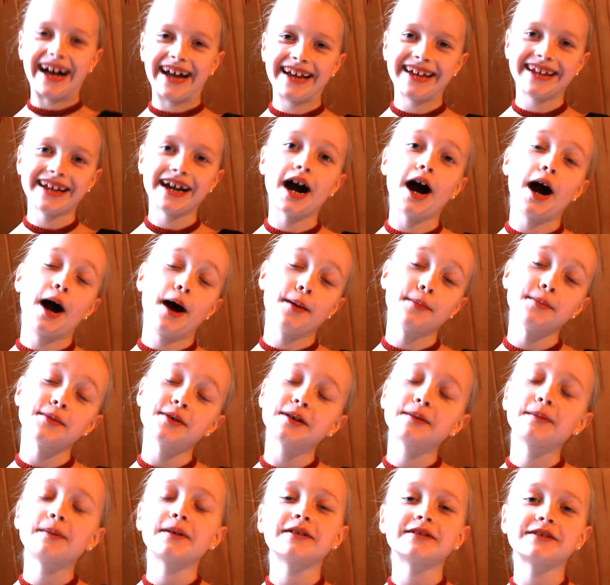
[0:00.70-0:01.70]
Hi, I'm
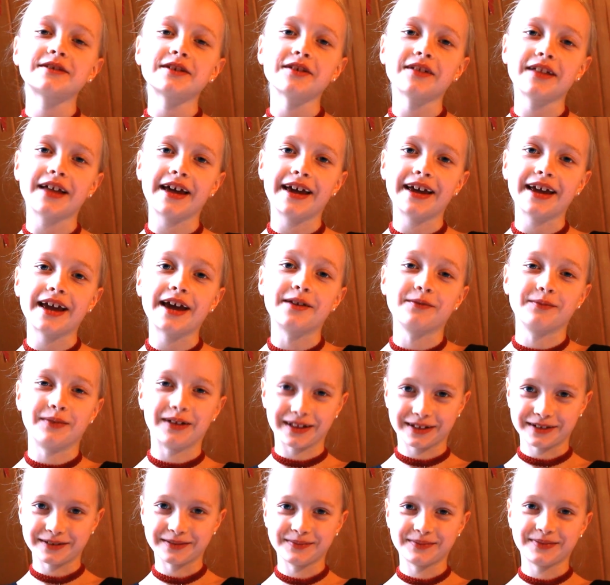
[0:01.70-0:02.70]
Mirabelle Soleil and
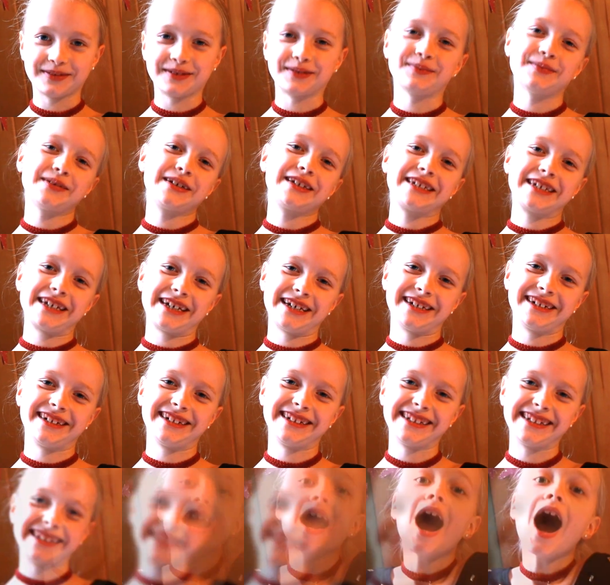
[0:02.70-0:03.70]
welcome to my channel.
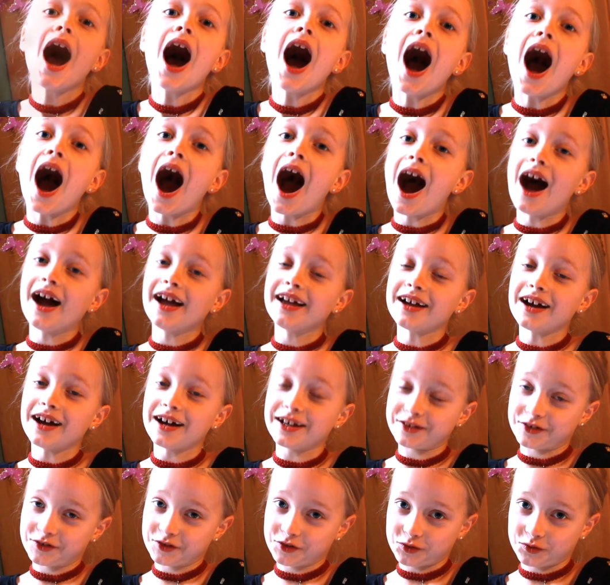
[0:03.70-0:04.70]
I
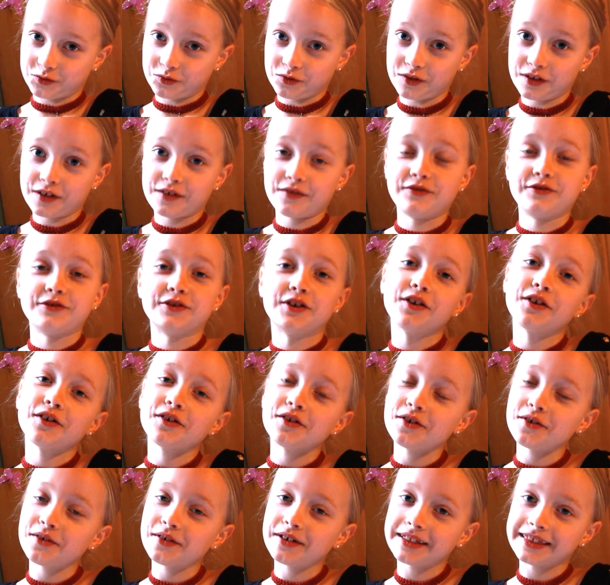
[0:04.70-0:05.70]
unschool. If you don't
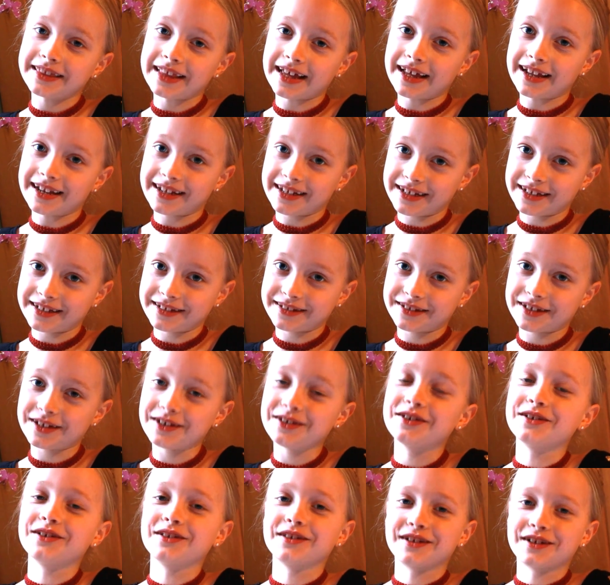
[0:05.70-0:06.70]
know what that is,
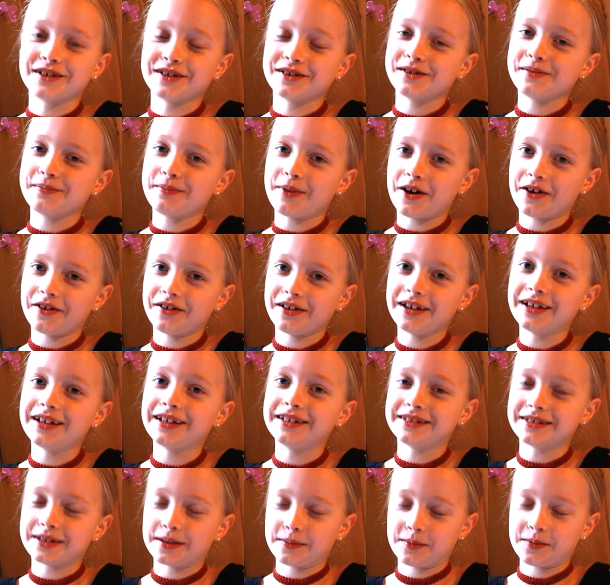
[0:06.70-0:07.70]
you'll learn about it
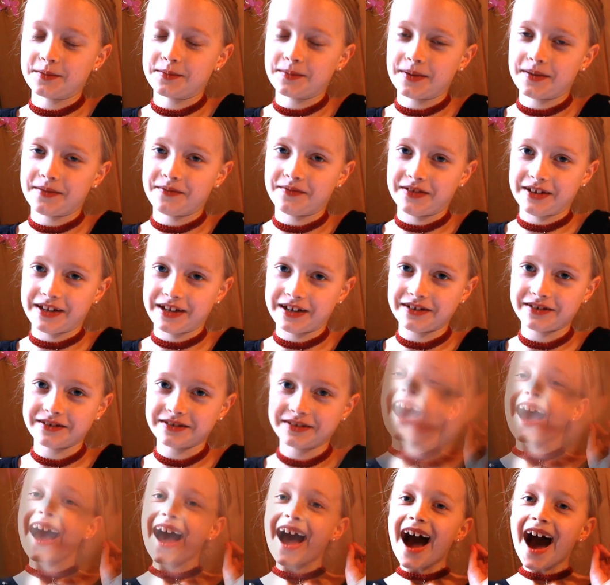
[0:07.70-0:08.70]
in some of my
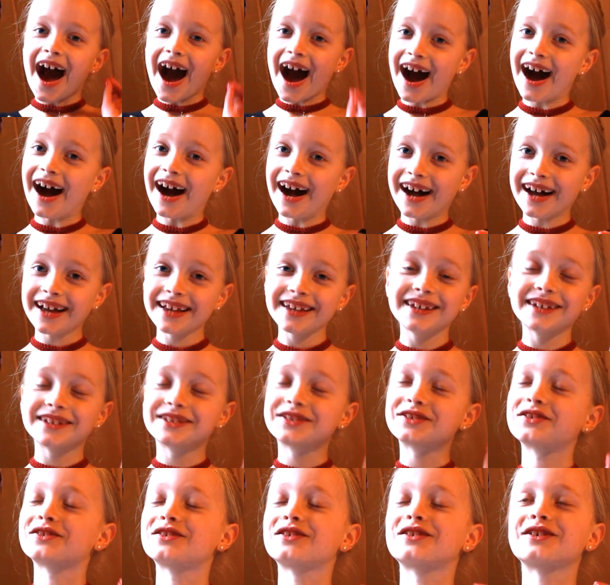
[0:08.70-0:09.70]
videos. I get
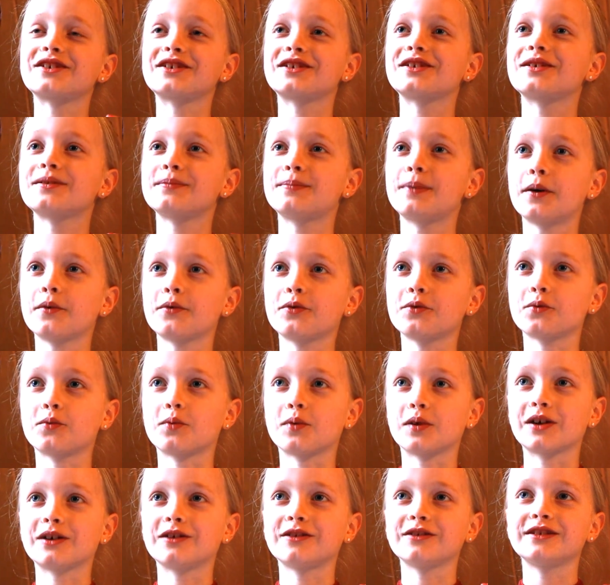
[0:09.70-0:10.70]
to learn about the
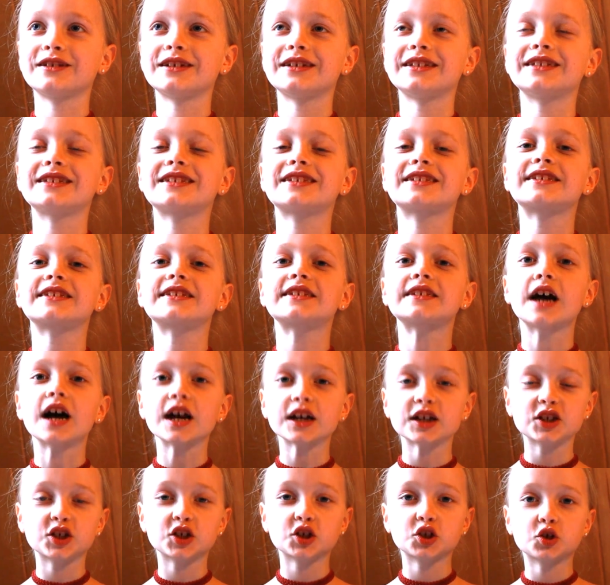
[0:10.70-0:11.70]
world in
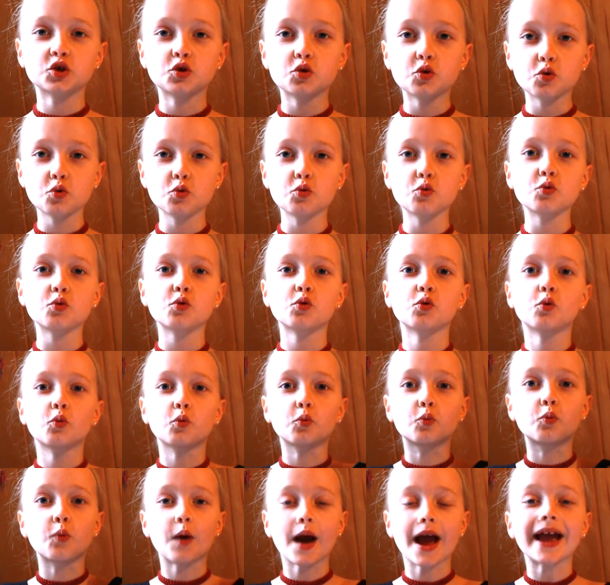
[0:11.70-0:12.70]
such cool
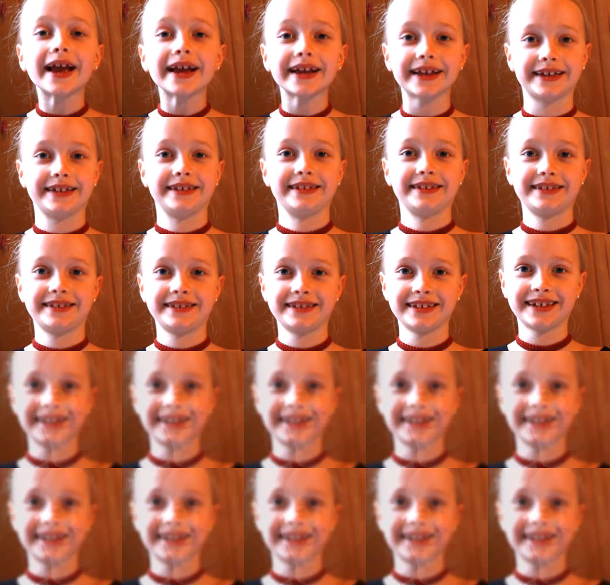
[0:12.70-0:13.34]
ways.